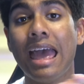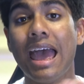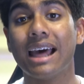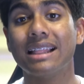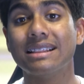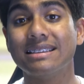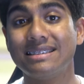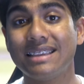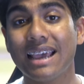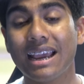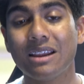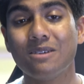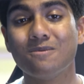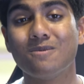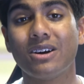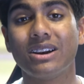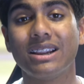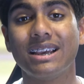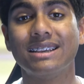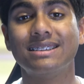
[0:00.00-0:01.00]
and the second
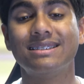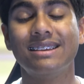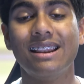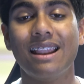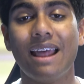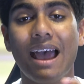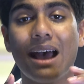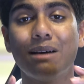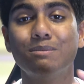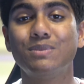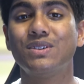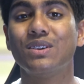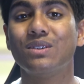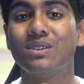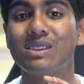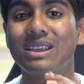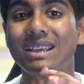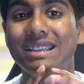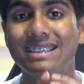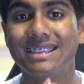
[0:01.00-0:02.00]
one is an
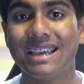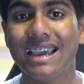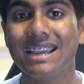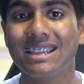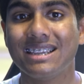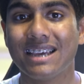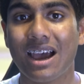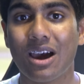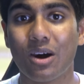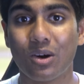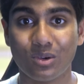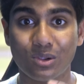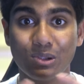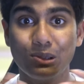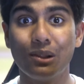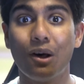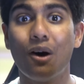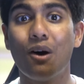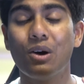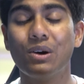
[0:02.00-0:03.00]
absolutely detailed
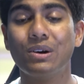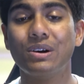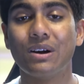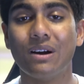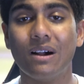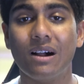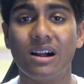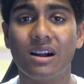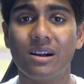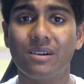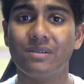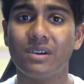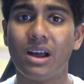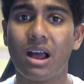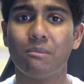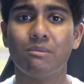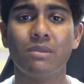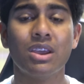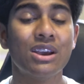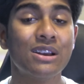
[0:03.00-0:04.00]
log
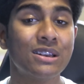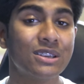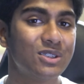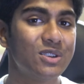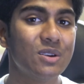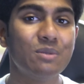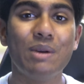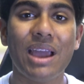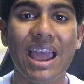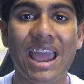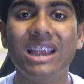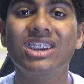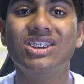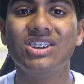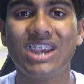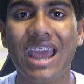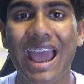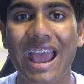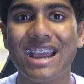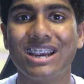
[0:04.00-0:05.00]
of super
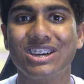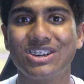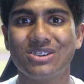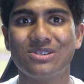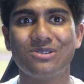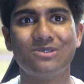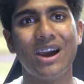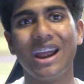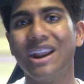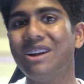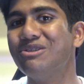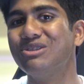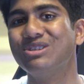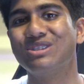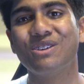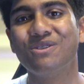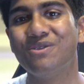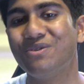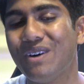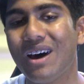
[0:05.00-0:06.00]
educational and
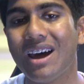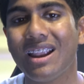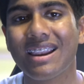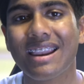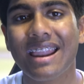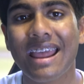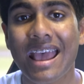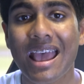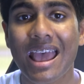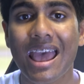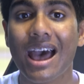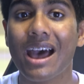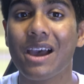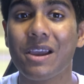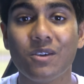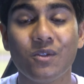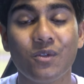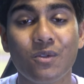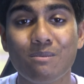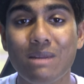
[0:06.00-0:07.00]
also fun
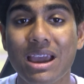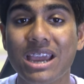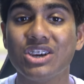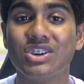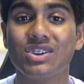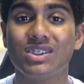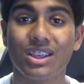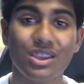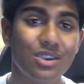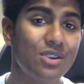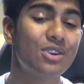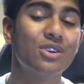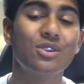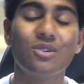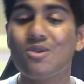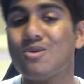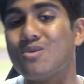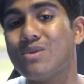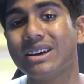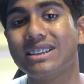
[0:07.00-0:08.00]
information that you can
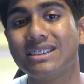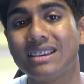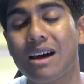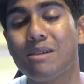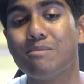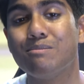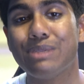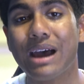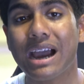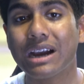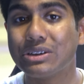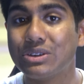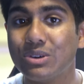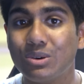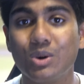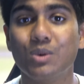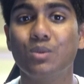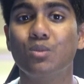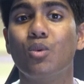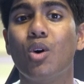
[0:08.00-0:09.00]
always come back
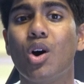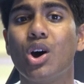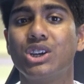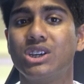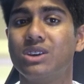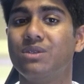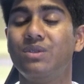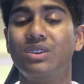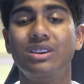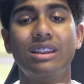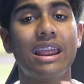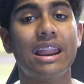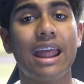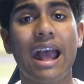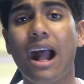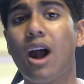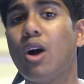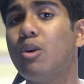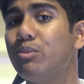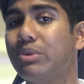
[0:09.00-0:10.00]
to and watch if you need
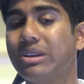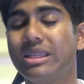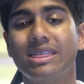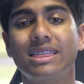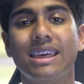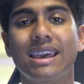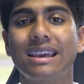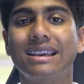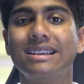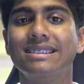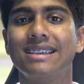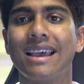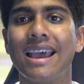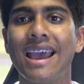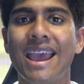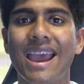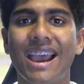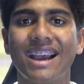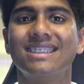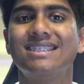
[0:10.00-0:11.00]
help with things
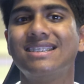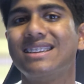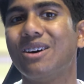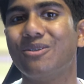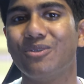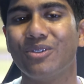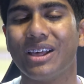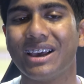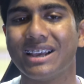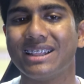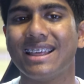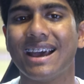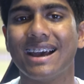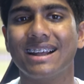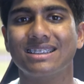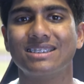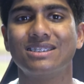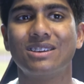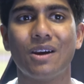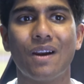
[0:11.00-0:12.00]
and stuff like
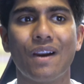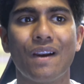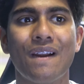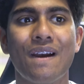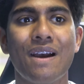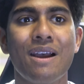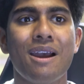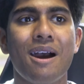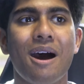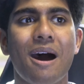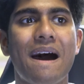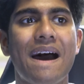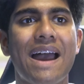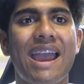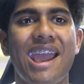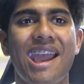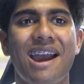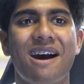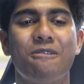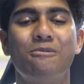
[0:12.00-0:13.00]
that. So
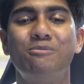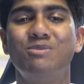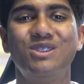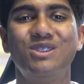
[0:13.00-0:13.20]
I'm